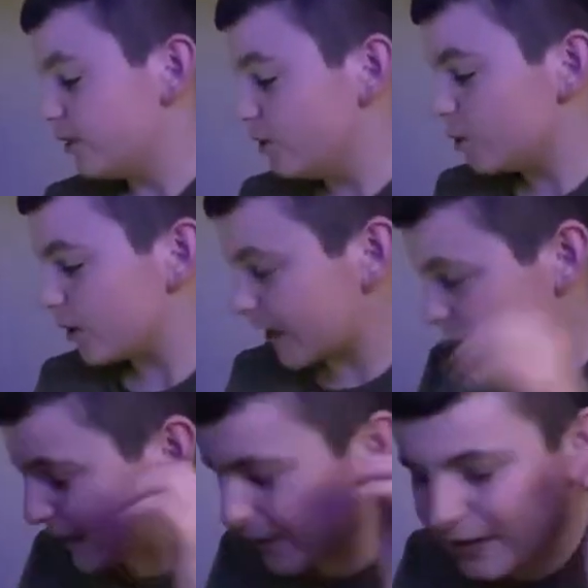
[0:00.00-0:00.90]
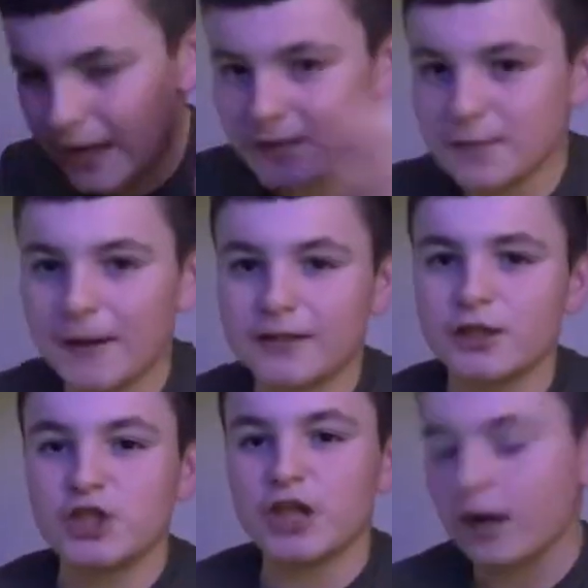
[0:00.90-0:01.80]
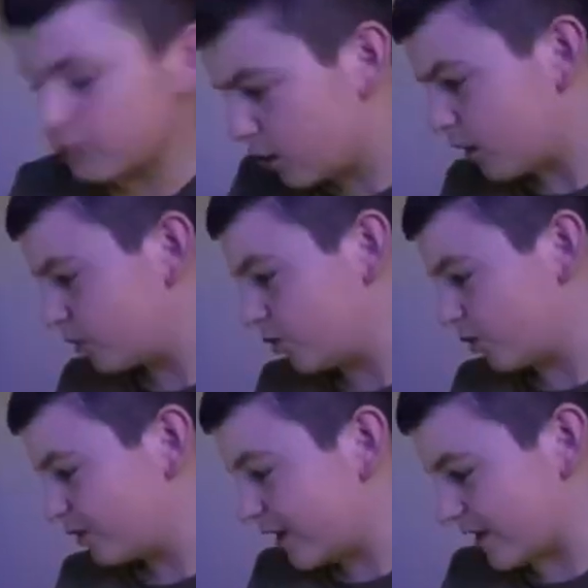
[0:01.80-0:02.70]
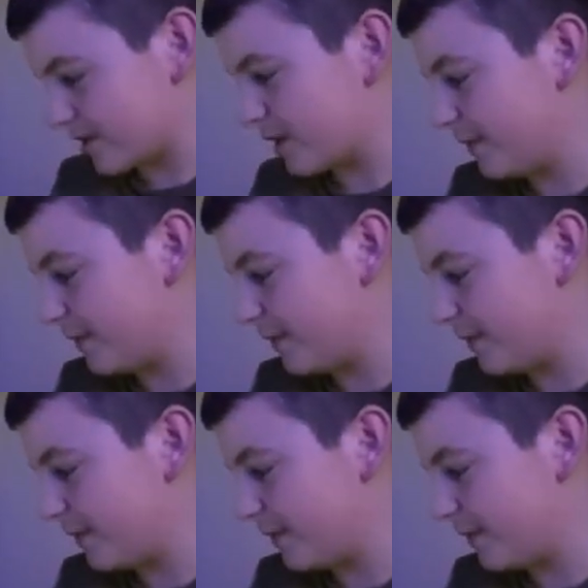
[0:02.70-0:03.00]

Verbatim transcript: No one ex expected Shakhtar Donetsk